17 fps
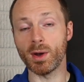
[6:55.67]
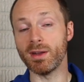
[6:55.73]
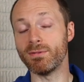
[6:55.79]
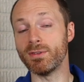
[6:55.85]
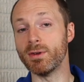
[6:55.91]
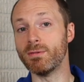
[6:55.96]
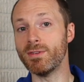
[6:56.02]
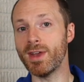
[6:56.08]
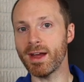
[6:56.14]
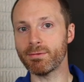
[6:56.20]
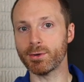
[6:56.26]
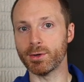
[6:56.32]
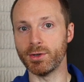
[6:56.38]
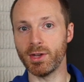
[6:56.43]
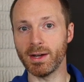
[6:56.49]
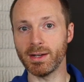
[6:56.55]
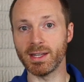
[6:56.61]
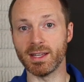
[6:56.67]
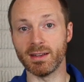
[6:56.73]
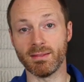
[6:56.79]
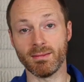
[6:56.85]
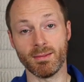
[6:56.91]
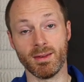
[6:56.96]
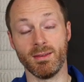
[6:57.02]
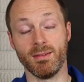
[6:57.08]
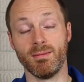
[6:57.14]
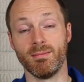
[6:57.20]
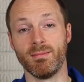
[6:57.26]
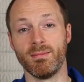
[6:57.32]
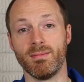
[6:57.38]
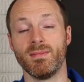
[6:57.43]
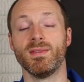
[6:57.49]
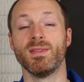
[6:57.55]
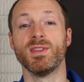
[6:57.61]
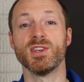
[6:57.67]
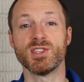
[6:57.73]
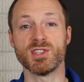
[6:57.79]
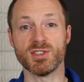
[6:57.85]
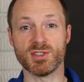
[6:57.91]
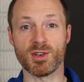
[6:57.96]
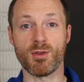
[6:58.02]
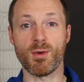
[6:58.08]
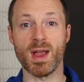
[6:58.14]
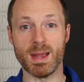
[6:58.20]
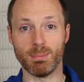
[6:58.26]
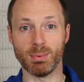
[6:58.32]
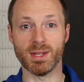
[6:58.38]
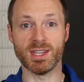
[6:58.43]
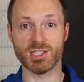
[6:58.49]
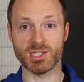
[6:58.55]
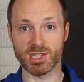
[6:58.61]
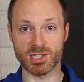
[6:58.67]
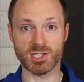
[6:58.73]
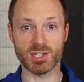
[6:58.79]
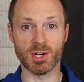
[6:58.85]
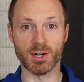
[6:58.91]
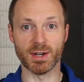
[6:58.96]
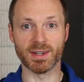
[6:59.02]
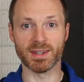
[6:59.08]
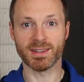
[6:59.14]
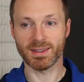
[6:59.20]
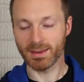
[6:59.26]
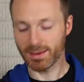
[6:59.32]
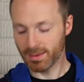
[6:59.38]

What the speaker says: And if you've never done it, this is a great place to start.